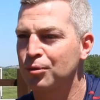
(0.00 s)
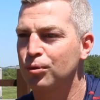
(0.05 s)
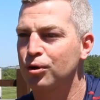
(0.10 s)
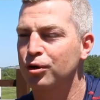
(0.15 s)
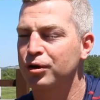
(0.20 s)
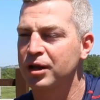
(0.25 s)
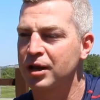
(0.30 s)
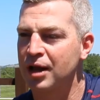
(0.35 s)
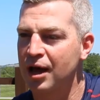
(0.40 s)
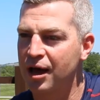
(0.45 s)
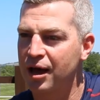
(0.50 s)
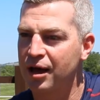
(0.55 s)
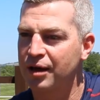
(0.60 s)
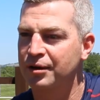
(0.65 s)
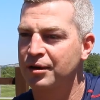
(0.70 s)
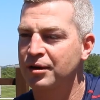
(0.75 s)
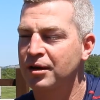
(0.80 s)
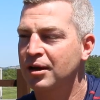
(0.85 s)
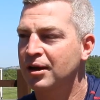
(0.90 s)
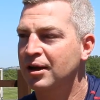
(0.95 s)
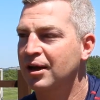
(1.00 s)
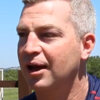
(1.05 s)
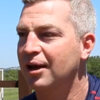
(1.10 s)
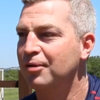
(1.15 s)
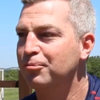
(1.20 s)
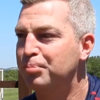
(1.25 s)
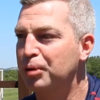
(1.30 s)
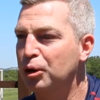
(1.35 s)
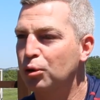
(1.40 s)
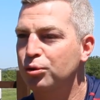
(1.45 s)
working hard
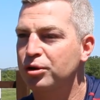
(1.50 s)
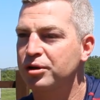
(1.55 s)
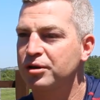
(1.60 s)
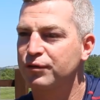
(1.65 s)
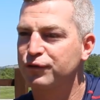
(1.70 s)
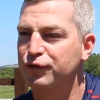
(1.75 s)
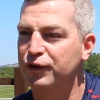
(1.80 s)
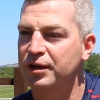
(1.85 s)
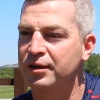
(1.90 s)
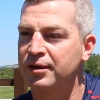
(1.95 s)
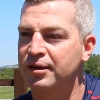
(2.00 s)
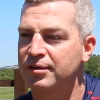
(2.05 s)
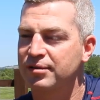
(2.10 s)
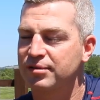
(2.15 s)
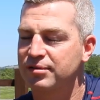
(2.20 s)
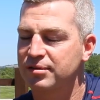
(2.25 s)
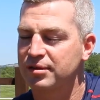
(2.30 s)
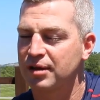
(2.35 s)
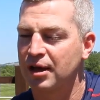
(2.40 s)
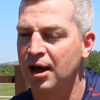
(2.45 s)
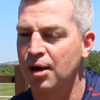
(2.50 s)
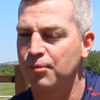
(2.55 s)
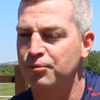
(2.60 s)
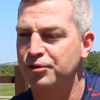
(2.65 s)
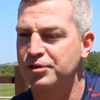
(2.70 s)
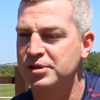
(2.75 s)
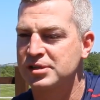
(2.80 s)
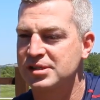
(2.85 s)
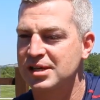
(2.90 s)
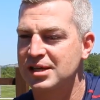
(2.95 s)
and building your fitness up for
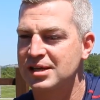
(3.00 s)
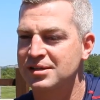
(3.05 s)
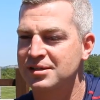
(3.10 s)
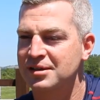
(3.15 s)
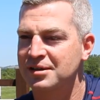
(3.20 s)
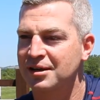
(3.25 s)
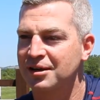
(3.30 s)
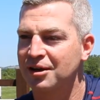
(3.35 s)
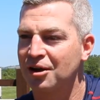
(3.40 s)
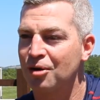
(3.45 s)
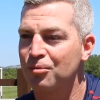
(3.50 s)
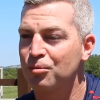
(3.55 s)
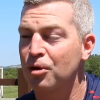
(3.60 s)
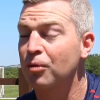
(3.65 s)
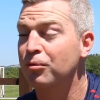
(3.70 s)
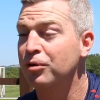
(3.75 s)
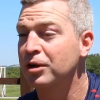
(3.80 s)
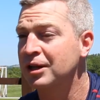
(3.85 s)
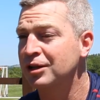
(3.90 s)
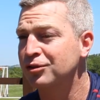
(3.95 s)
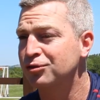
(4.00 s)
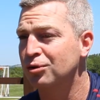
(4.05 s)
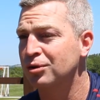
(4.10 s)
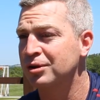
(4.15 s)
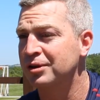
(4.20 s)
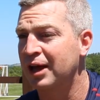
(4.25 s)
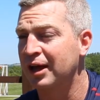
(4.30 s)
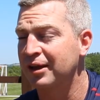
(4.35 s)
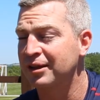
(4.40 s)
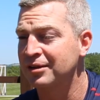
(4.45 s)
the season, and I really enjoyed
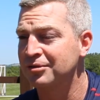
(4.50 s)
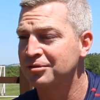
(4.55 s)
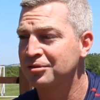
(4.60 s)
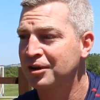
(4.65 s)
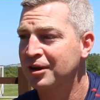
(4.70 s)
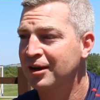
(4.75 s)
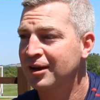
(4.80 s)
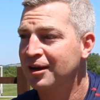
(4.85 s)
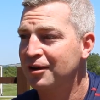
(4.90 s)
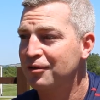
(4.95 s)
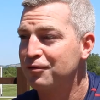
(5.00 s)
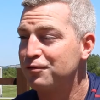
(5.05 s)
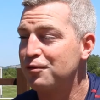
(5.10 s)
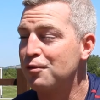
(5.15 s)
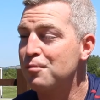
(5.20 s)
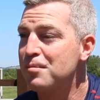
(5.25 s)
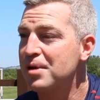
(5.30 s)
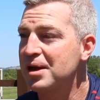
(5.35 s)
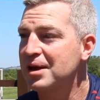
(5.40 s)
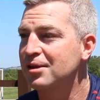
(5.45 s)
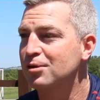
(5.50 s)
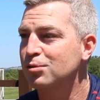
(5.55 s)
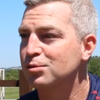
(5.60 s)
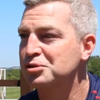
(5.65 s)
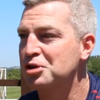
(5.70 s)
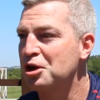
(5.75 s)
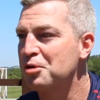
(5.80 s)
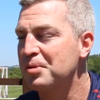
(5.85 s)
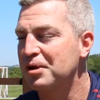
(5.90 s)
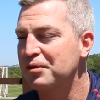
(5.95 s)
that. For me, there was
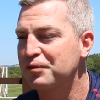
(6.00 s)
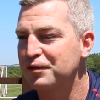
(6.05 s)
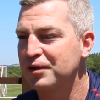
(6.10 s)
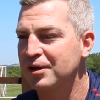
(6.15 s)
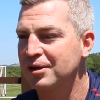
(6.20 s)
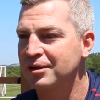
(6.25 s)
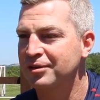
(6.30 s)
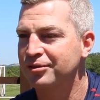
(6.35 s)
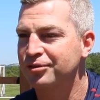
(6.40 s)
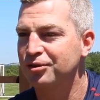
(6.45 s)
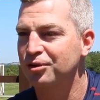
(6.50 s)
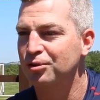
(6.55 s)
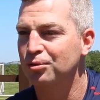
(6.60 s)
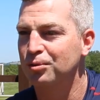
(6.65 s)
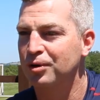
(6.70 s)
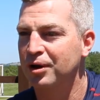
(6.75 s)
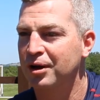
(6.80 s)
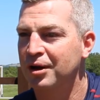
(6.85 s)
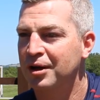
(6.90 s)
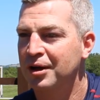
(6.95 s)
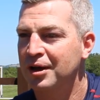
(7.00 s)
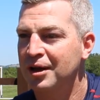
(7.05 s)
no better feeling to